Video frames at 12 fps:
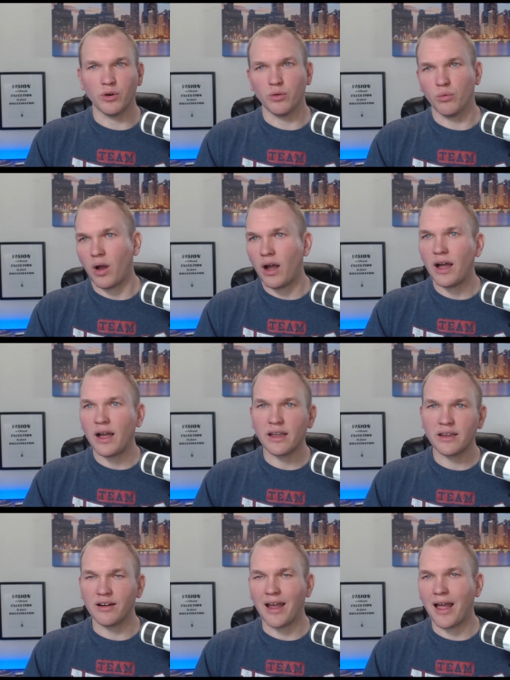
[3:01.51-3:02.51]

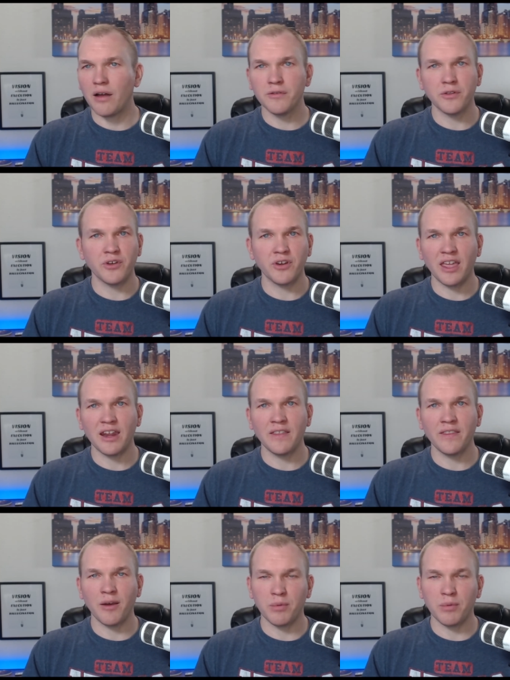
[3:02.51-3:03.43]
walk or however they're getting there.